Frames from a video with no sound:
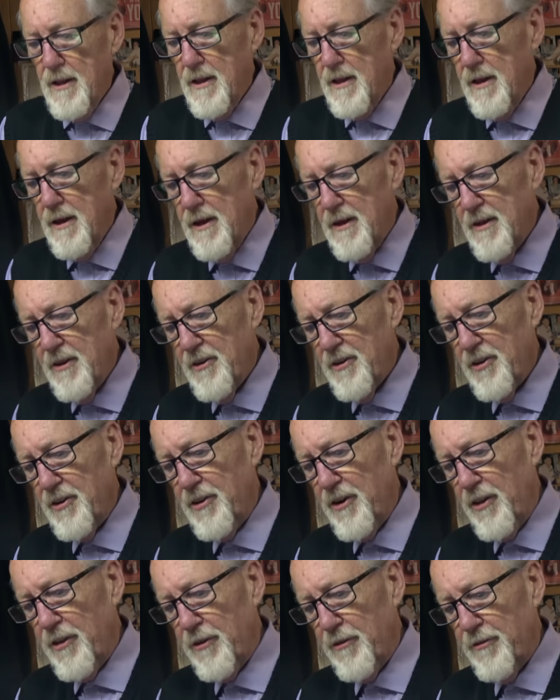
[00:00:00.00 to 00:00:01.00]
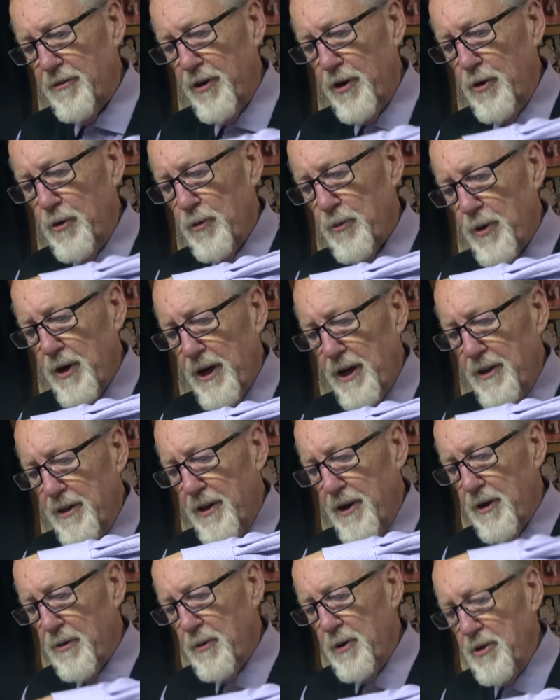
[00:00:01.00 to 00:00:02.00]
Uh, there's another phone ringing
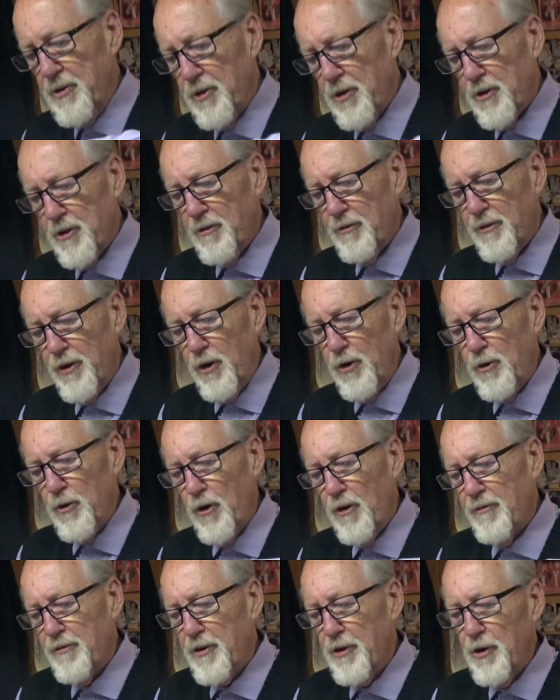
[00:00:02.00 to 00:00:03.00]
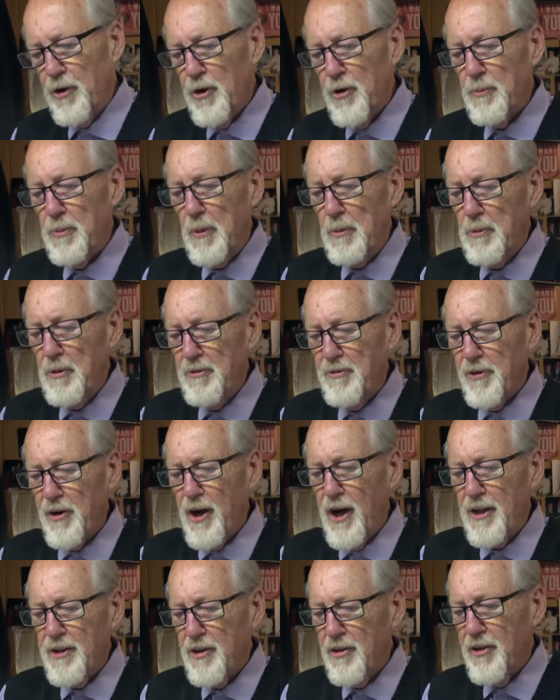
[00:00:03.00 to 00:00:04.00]
there. We took the phone off the hook, but we
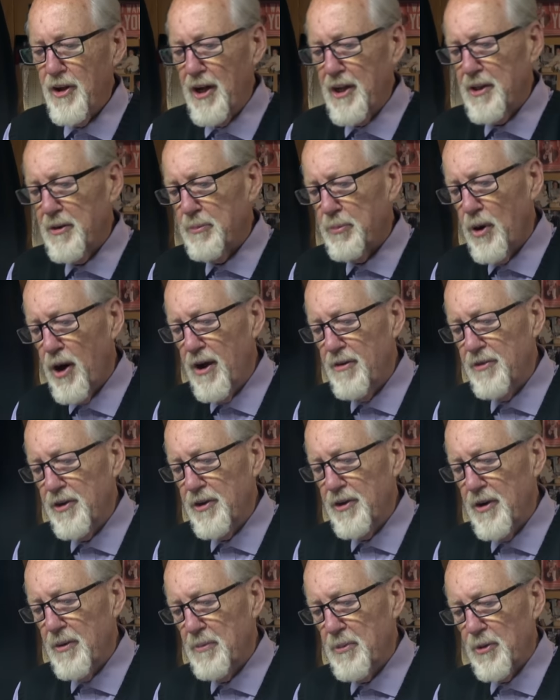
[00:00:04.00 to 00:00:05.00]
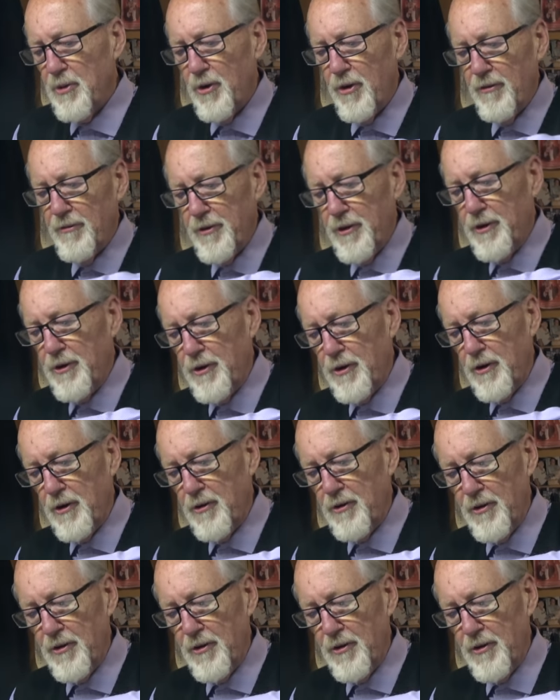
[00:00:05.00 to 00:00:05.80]
forgot to take the private number off the hook.